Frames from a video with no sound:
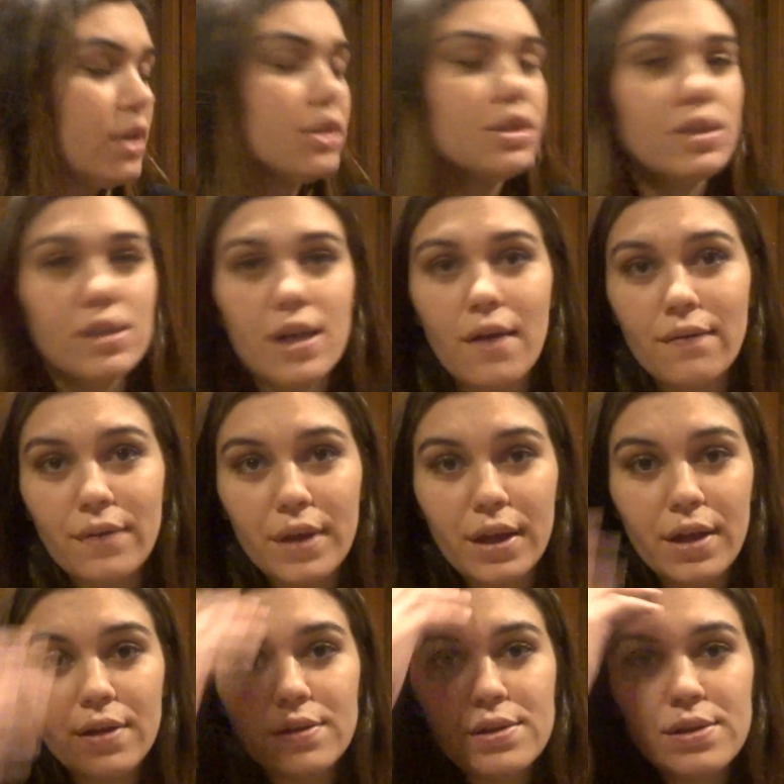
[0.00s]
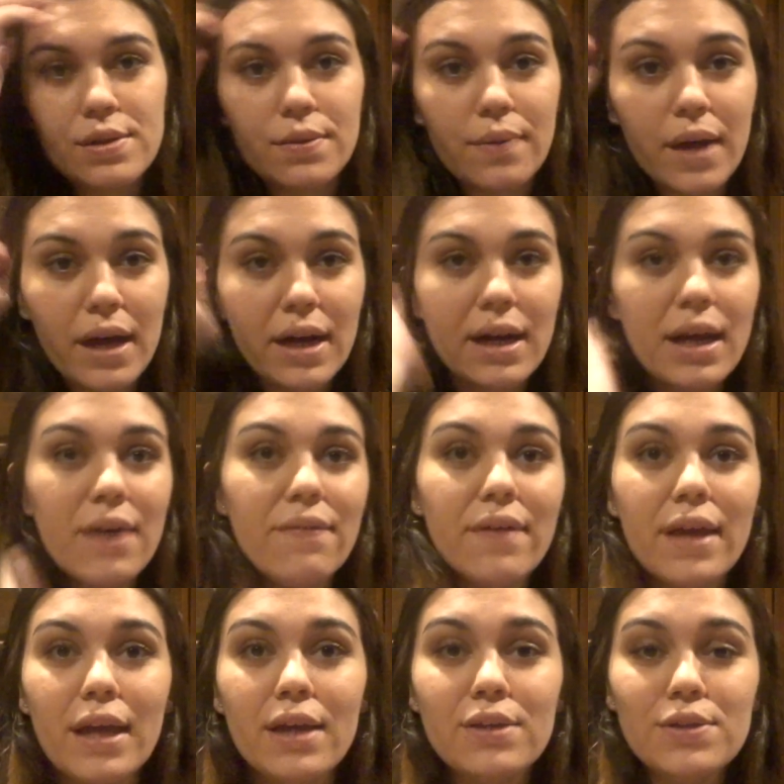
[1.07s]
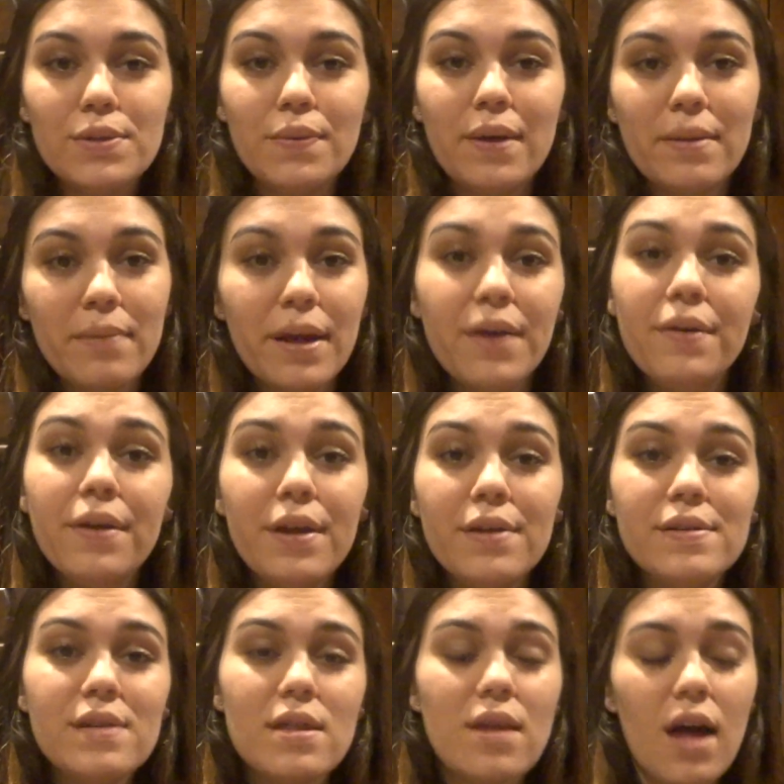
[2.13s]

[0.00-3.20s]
just comfy clothes to wear if I get to wear my own clothes at the